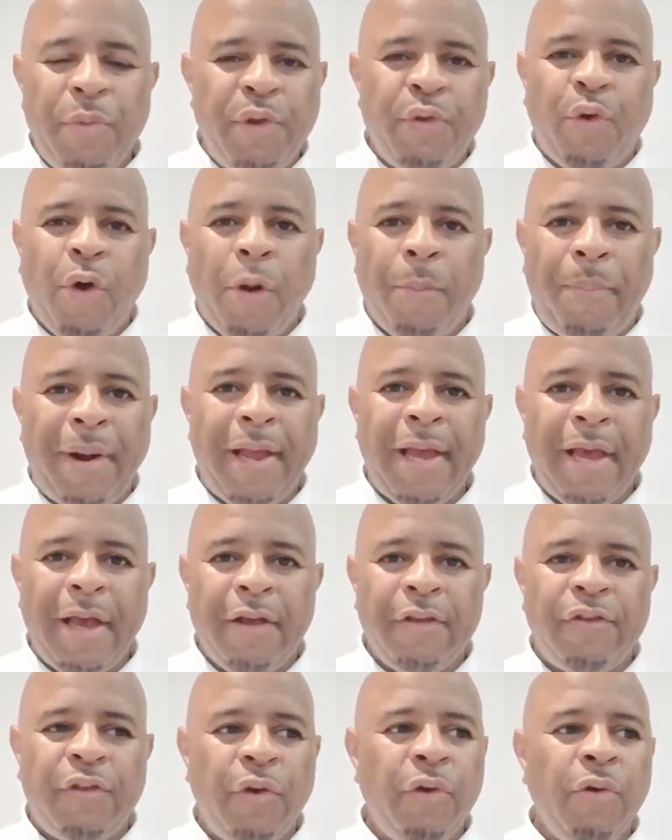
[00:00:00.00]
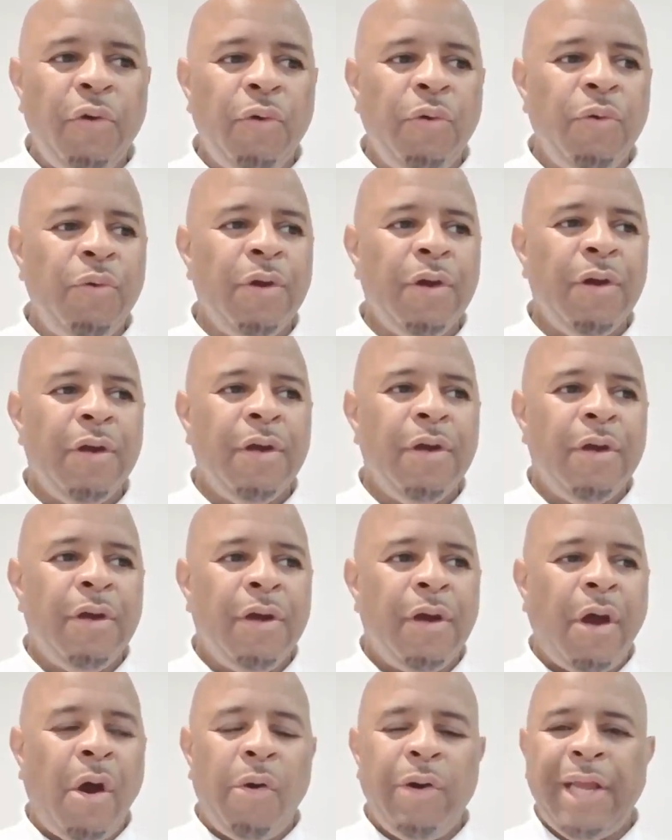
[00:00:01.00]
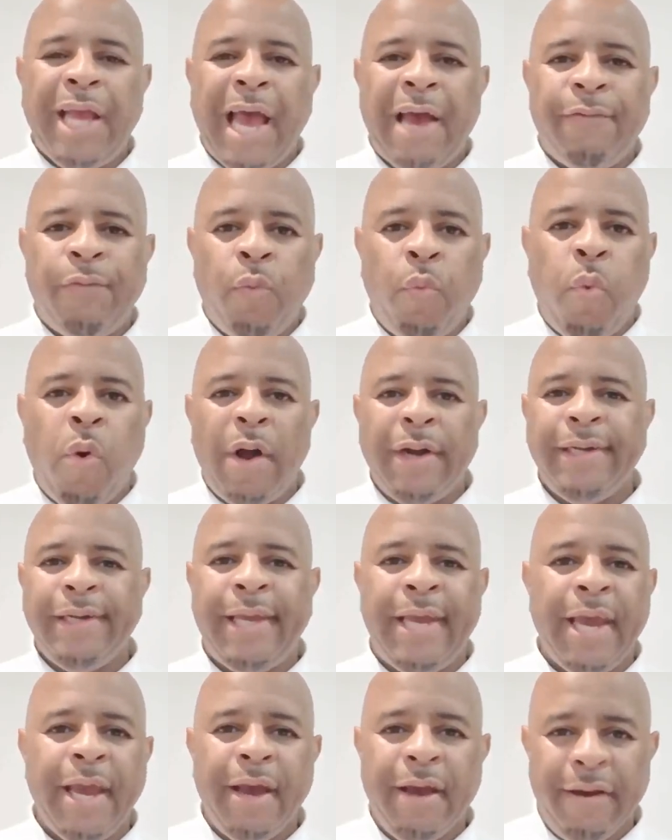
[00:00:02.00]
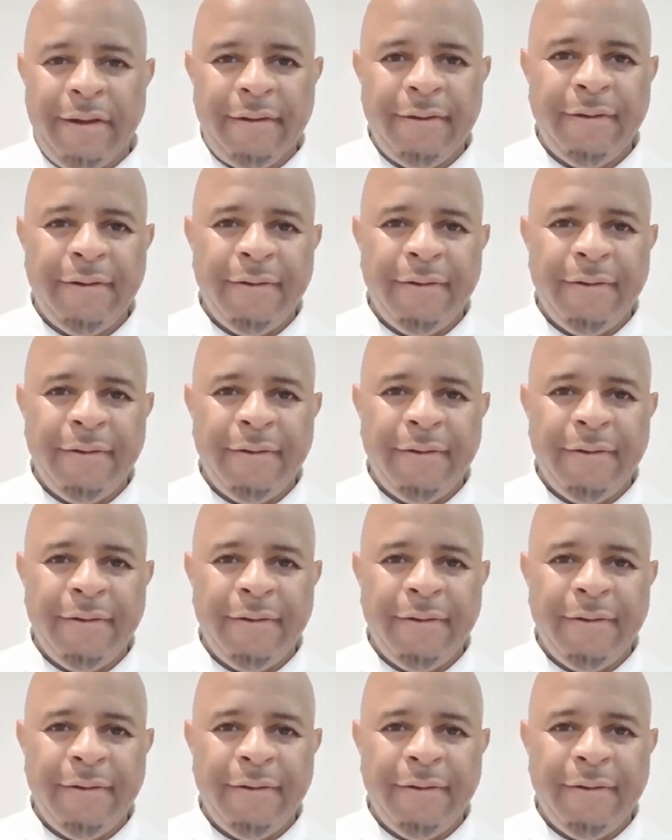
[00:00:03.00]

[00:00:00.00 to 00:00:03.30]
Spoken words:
you've got players who only have one gear